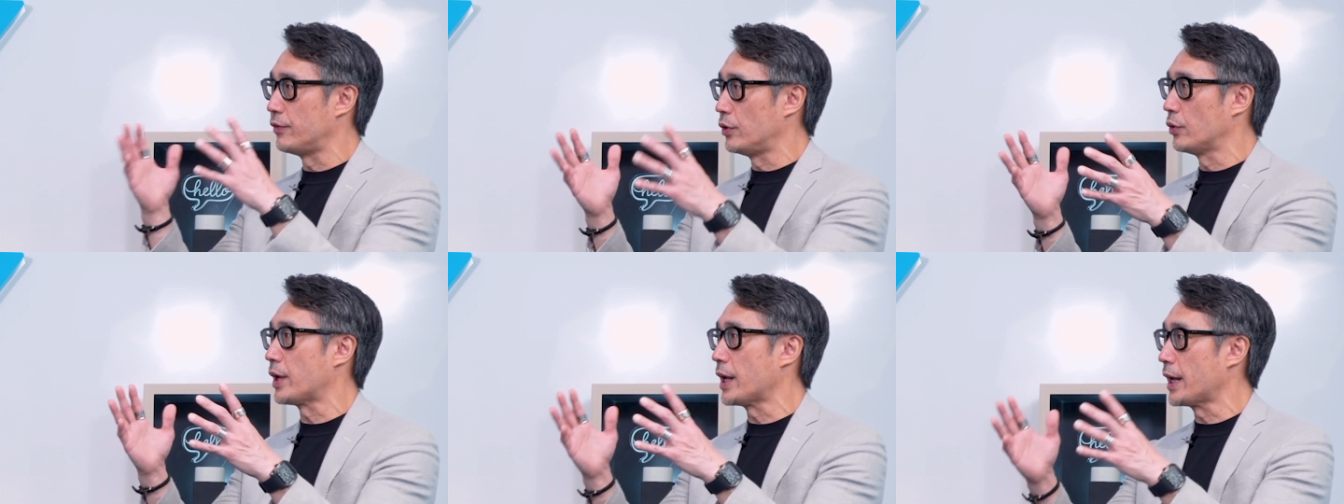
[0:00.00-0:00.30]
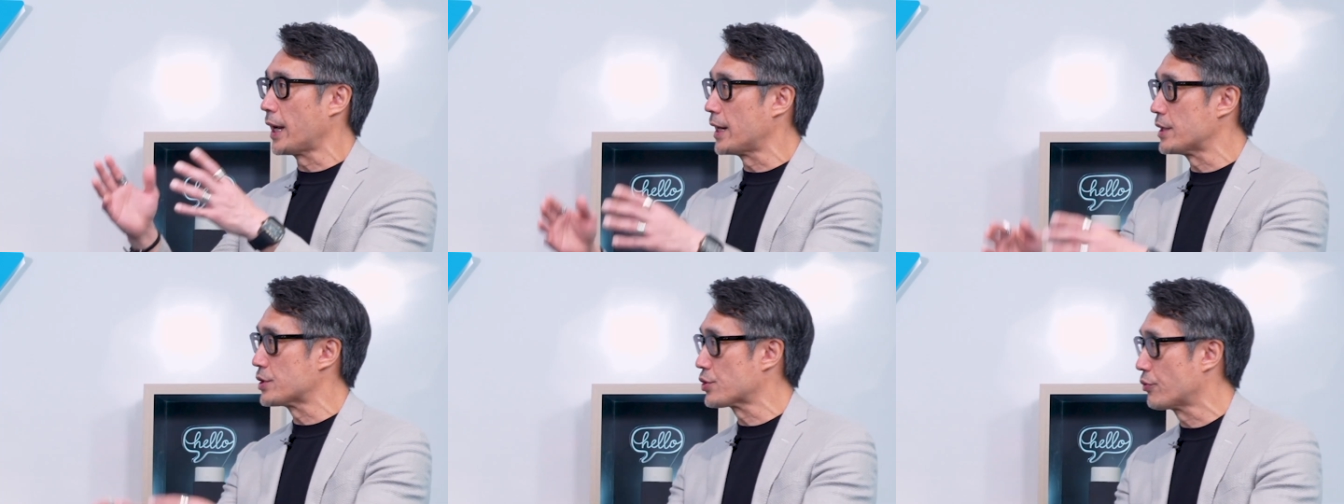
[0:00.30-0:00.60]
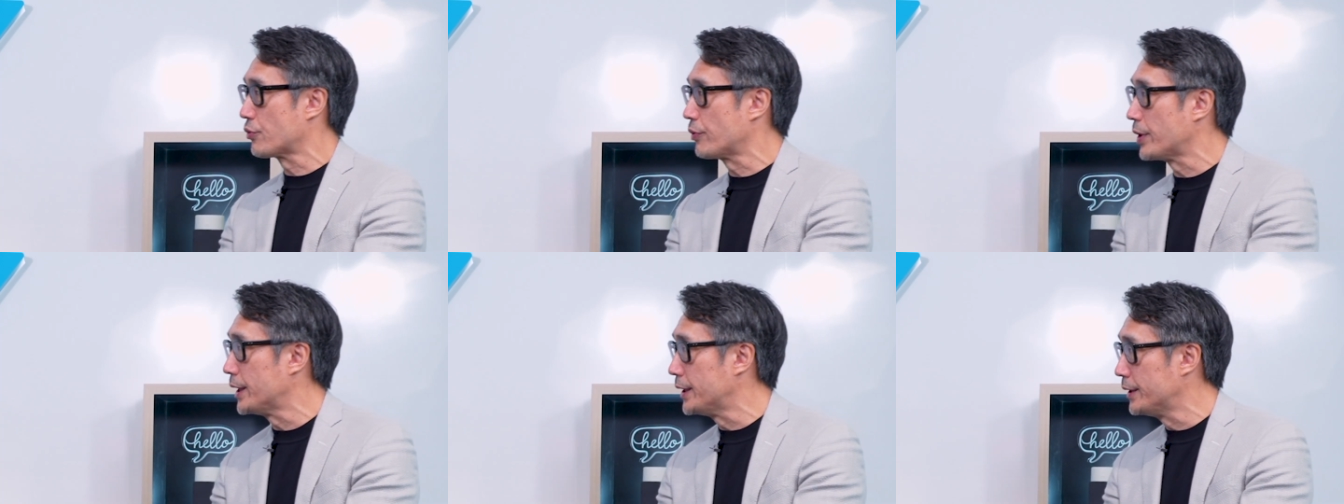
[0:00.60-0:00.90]
looking at
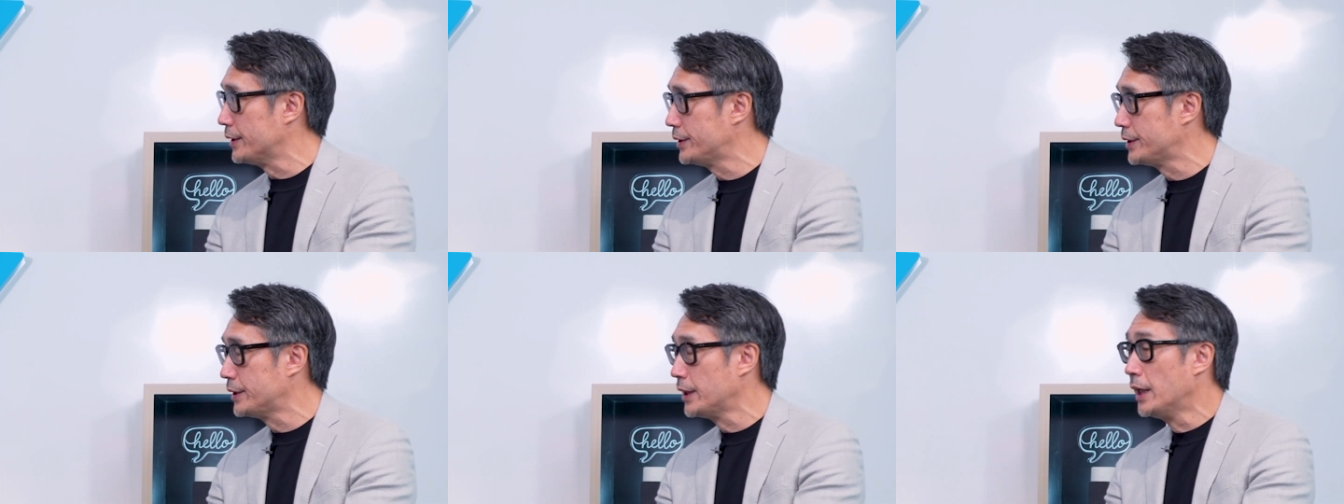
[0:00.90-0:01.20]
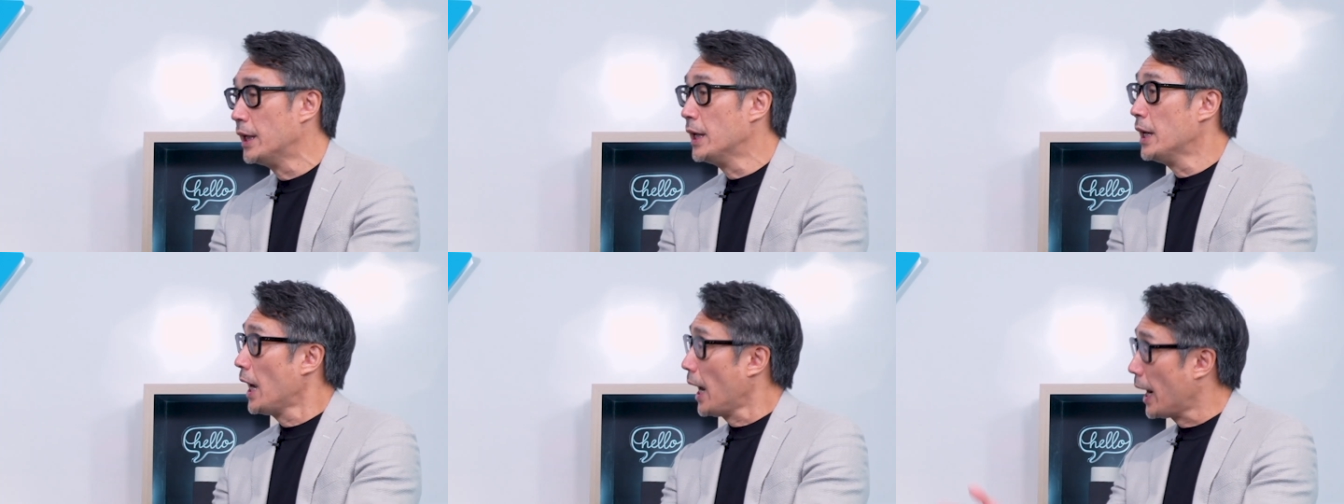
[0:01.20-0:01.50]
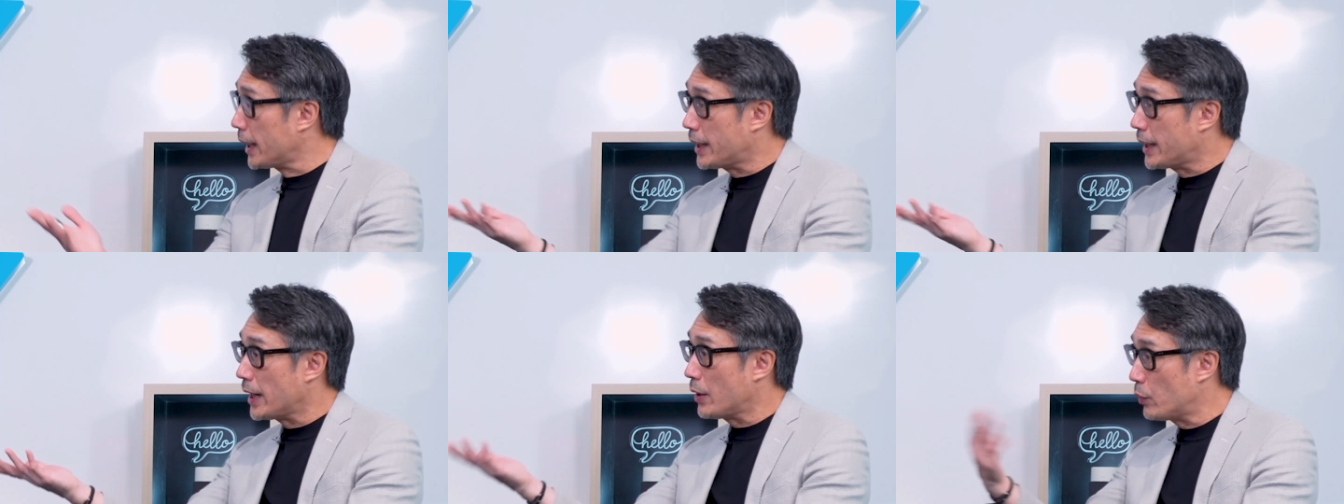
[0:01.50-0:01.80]
screens. Yeah.
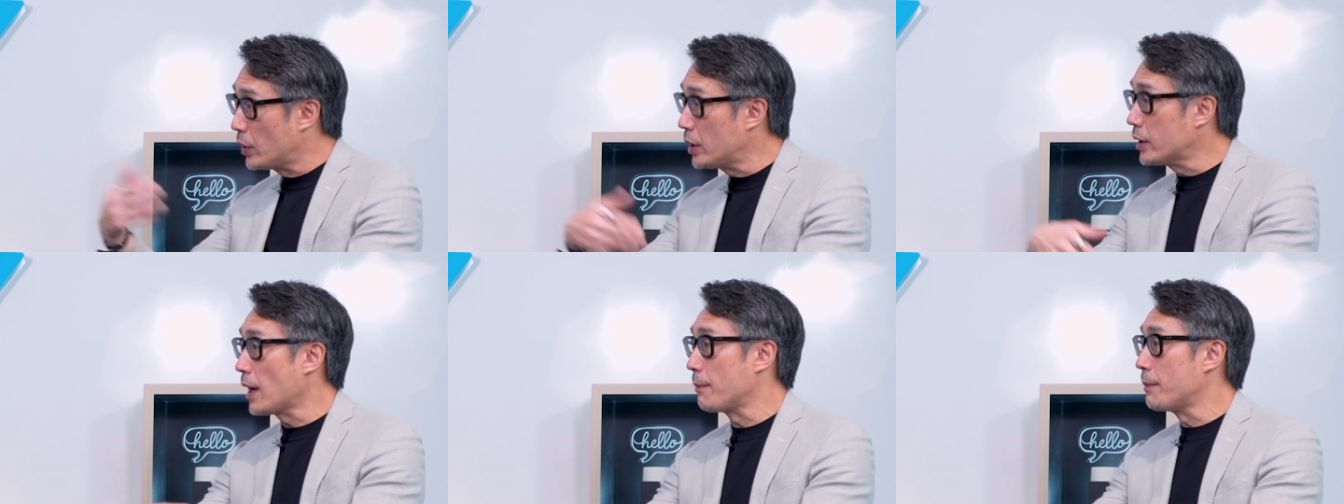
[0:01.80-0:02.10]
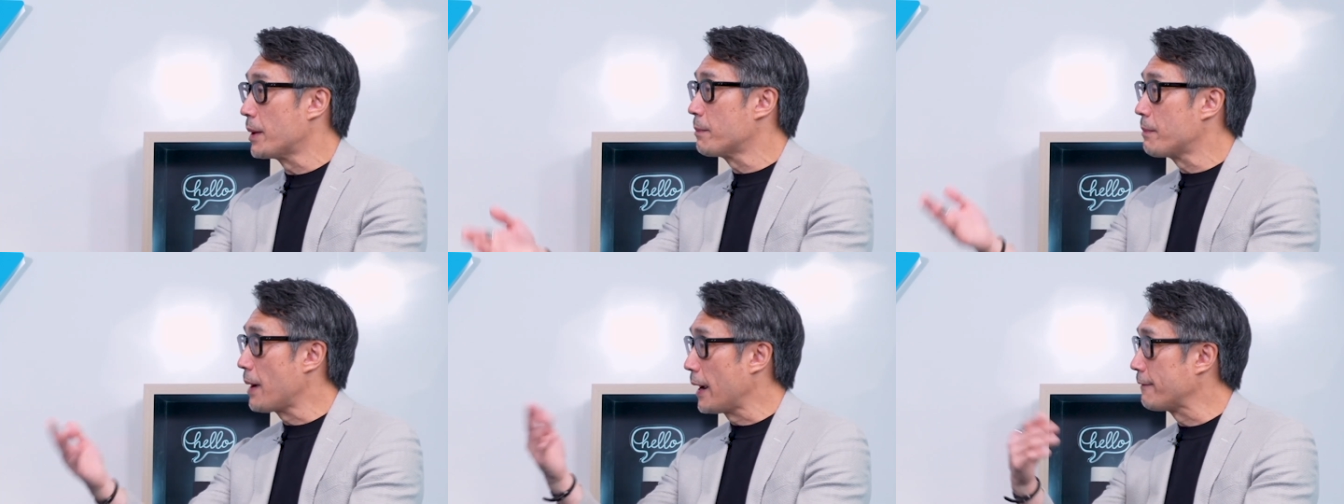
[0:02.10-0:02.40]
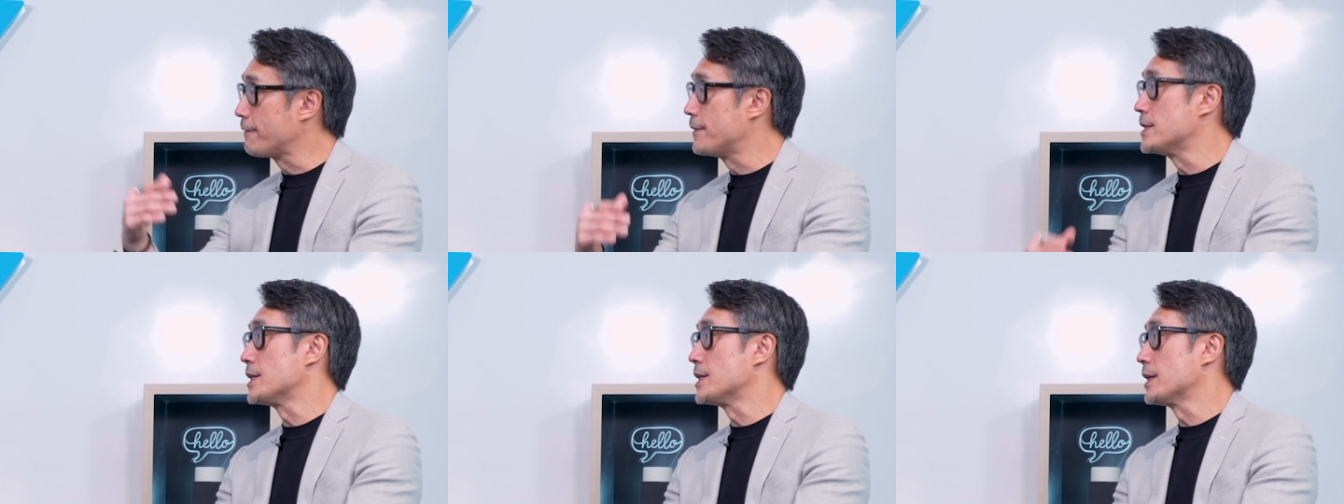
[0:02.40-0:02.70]
And they were coming back
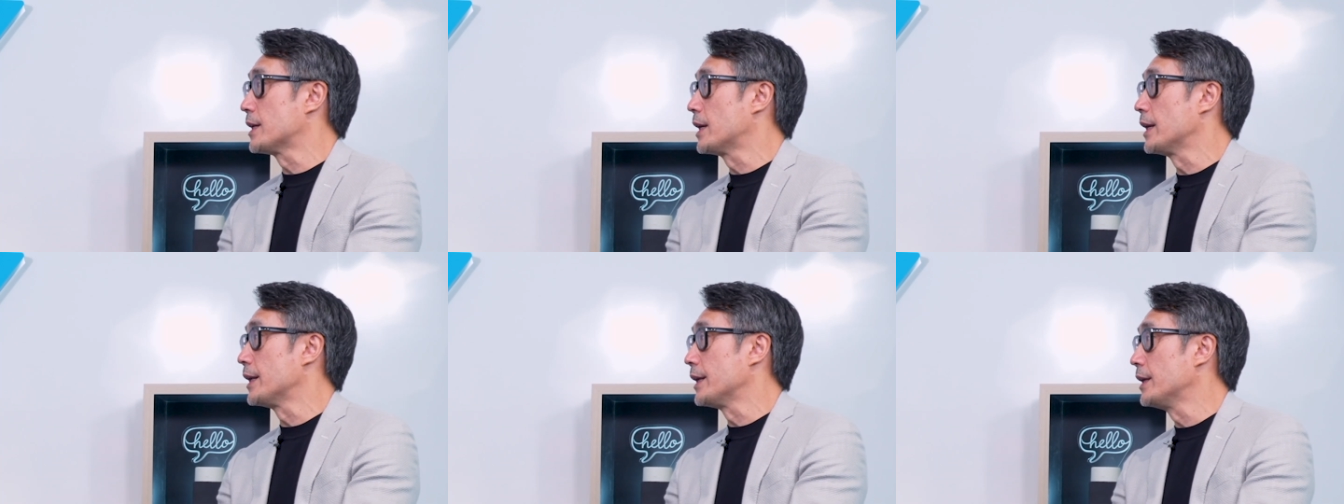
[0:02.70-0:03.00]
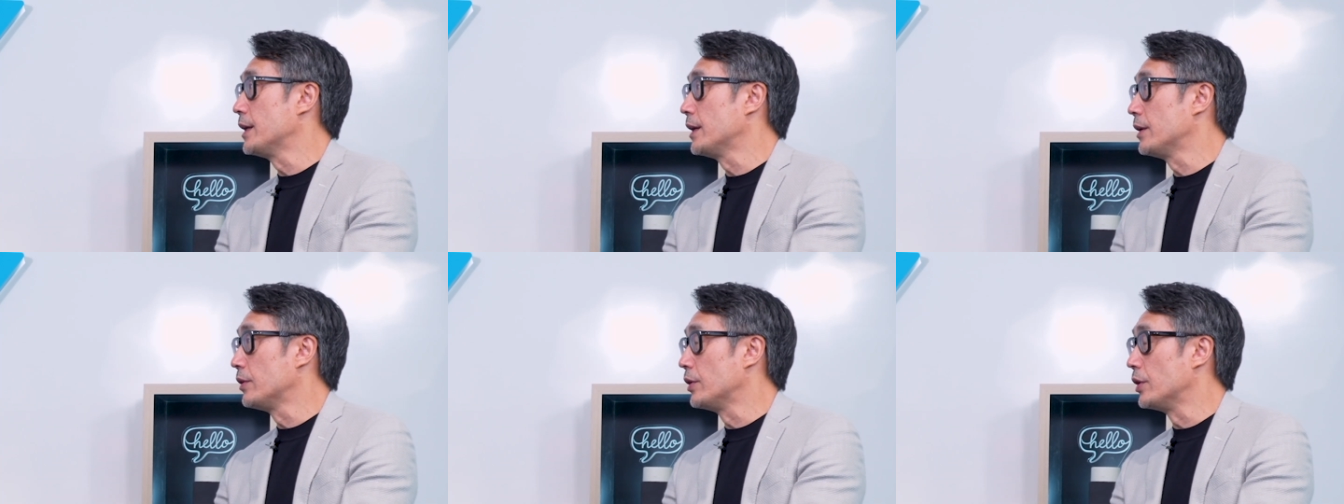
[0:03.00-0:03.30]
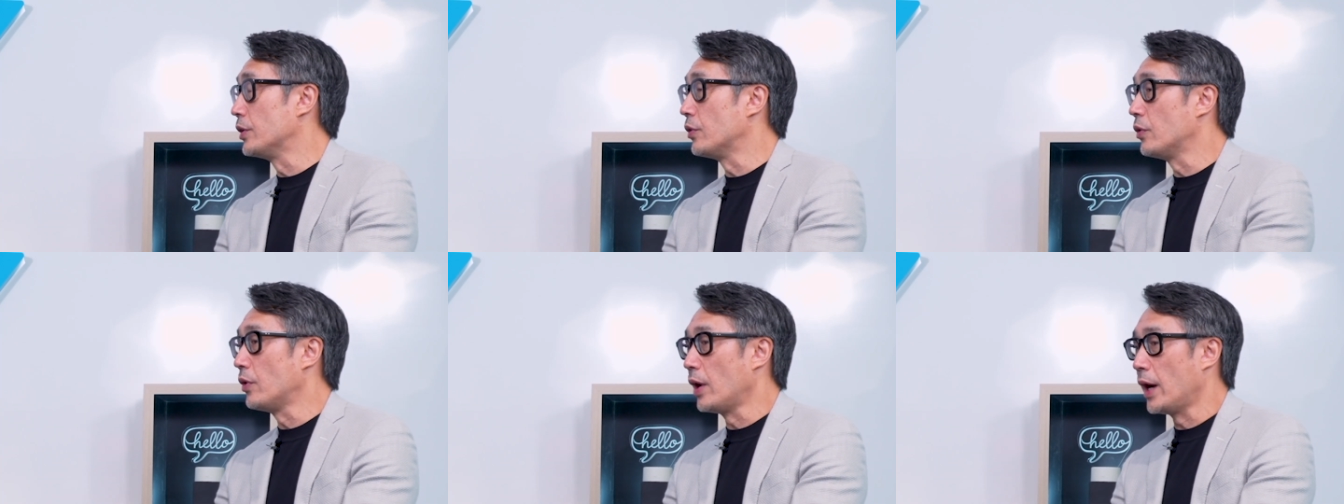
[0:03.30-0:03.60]
physically, yeah. you know,